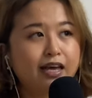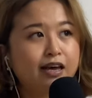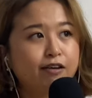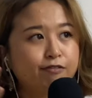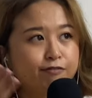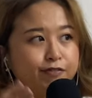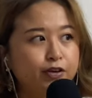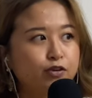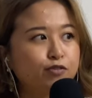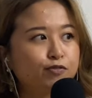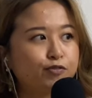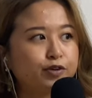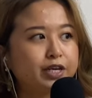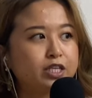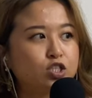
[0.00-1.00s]
feel
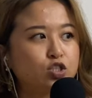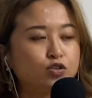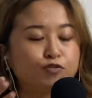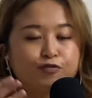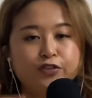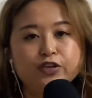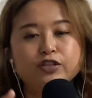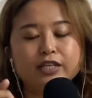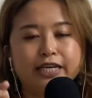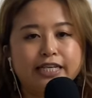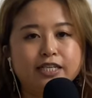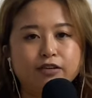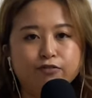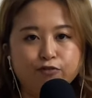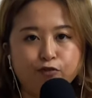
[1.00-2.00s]
free to fill in
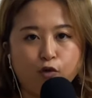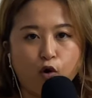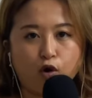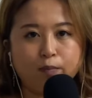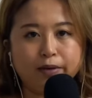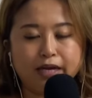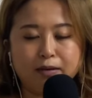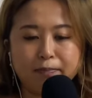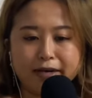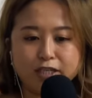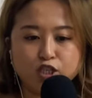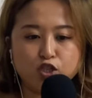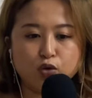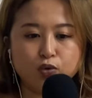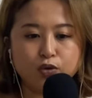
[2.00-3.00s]
the form in my
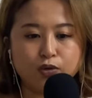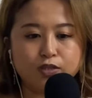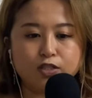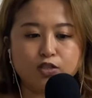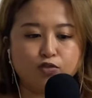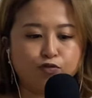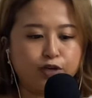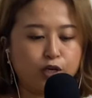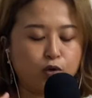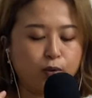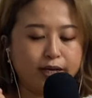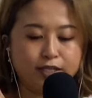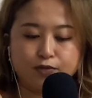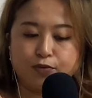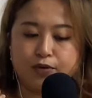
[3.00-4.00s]
show notes to
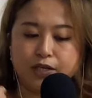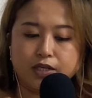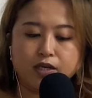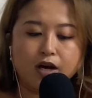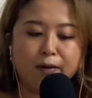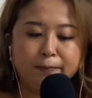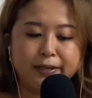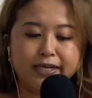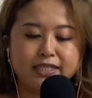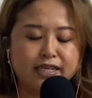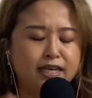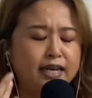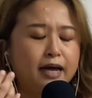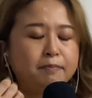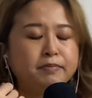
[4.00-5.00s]
request for the topics and
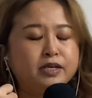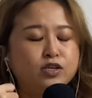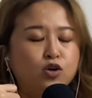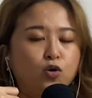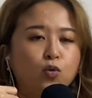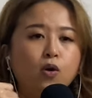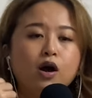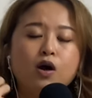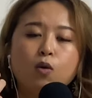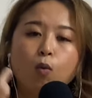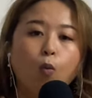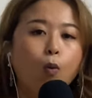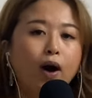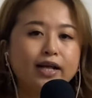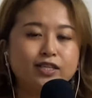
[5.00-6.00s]
let me know
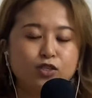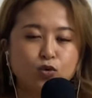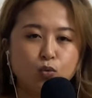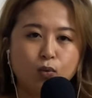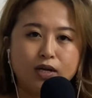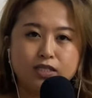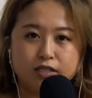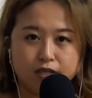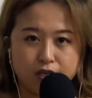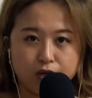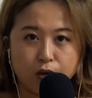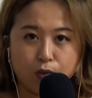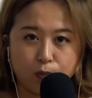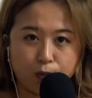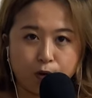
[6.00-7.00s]
what you want to
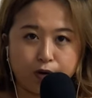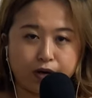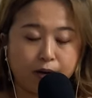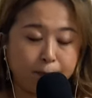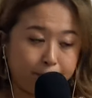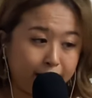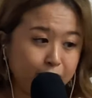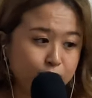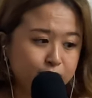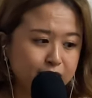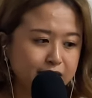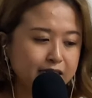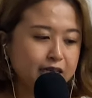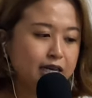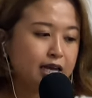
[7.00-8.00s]
know more about.
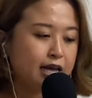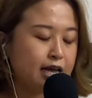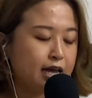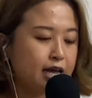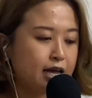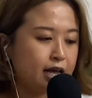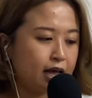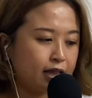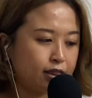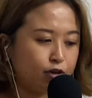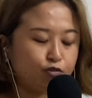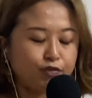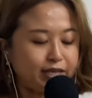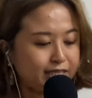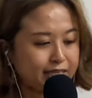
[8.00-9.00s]
The
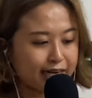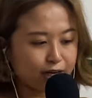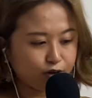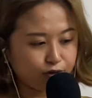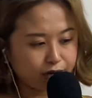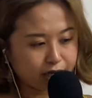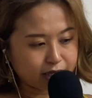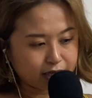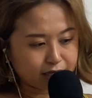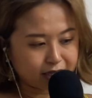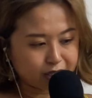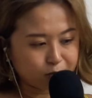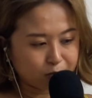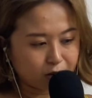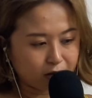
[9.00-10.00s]
reason I created
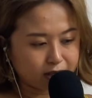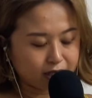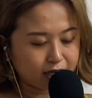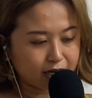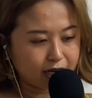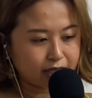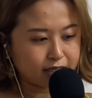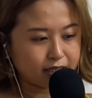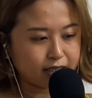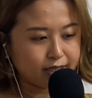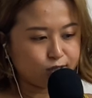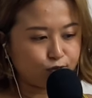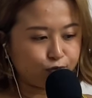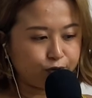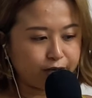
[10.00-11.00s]
this podcast,
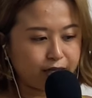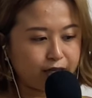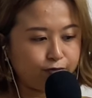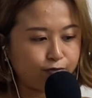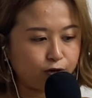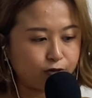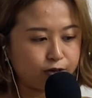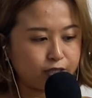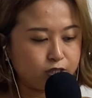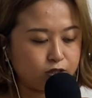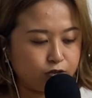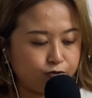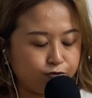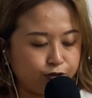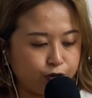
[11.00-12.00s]
it's really for us
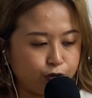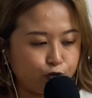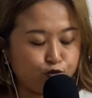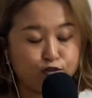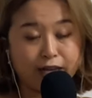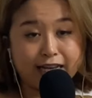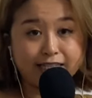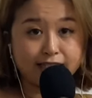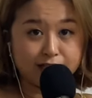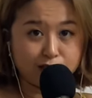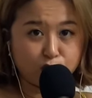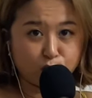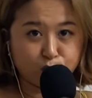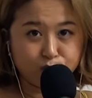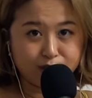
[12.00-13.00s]
to feel less
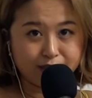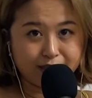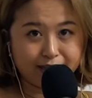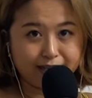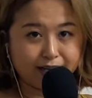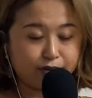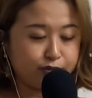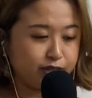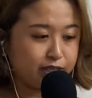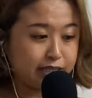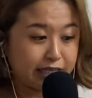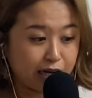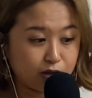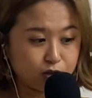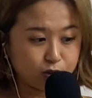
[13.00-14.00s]
alone in our
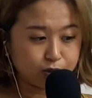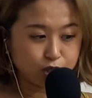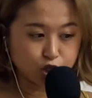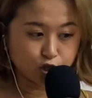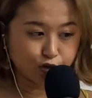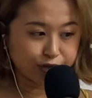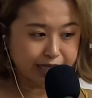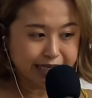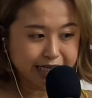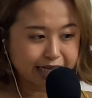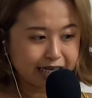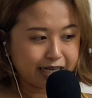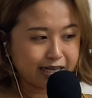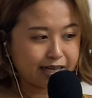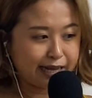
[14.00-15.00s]
adulthood journey.
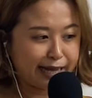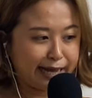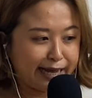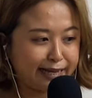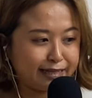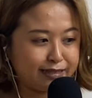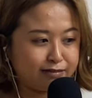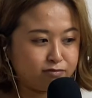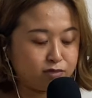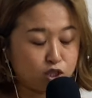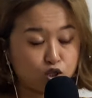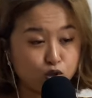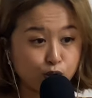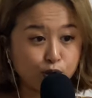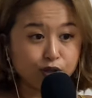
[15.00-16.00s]
And the
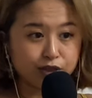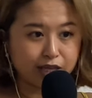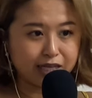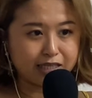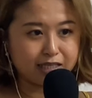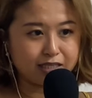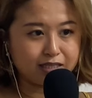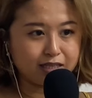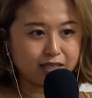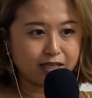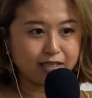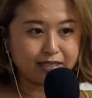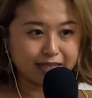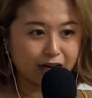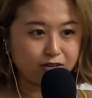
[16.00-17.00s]
truth is,
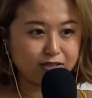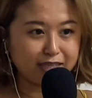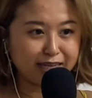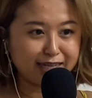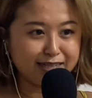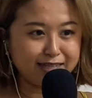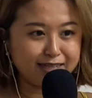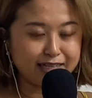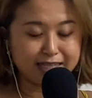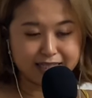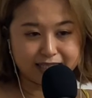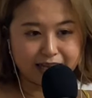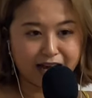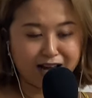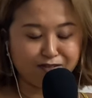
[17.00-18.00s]
adulting is
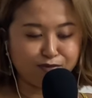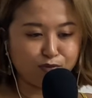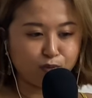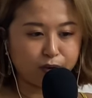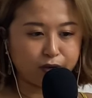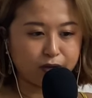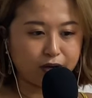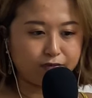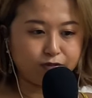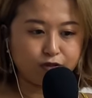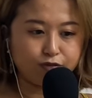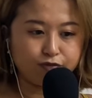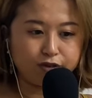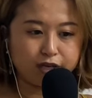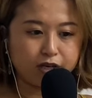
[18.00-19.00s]
tough, where you have to
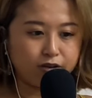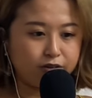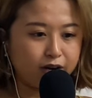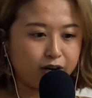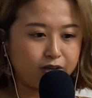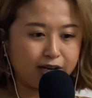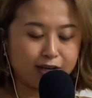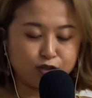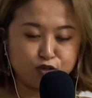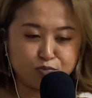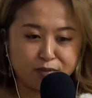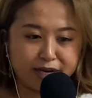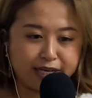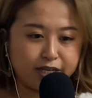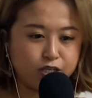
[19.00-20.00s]
figure out how to
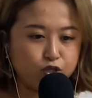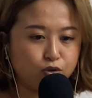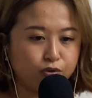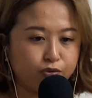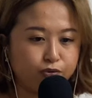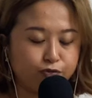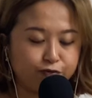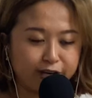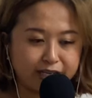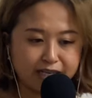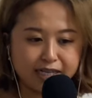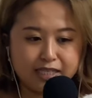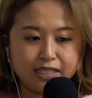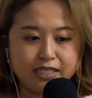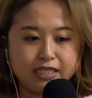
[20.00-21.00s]
manage your own
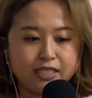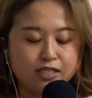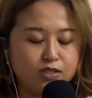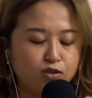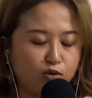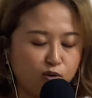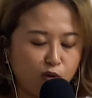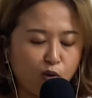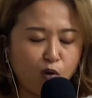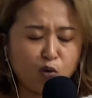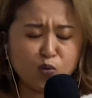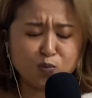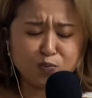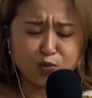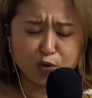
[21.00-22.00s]
finances, your
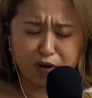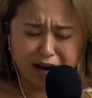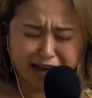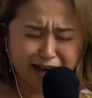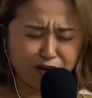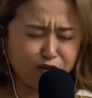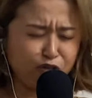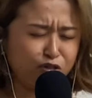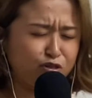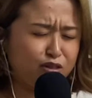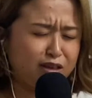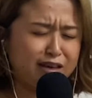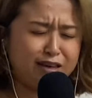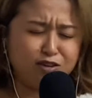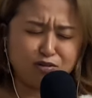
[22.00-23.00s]
home, your health,
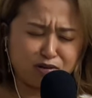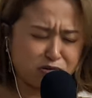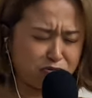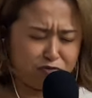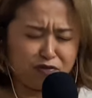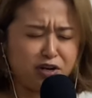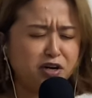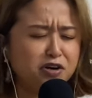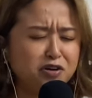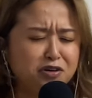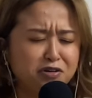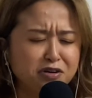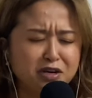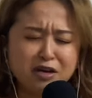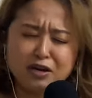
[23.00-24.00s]
your
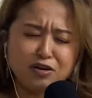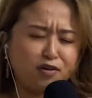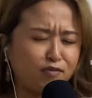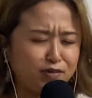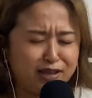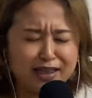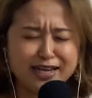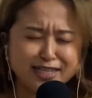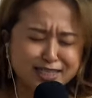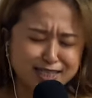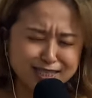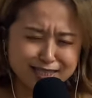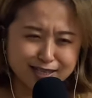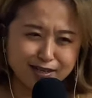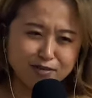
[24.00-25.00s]
career, your
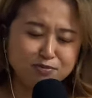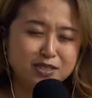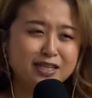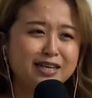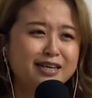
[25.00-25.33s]
relationships,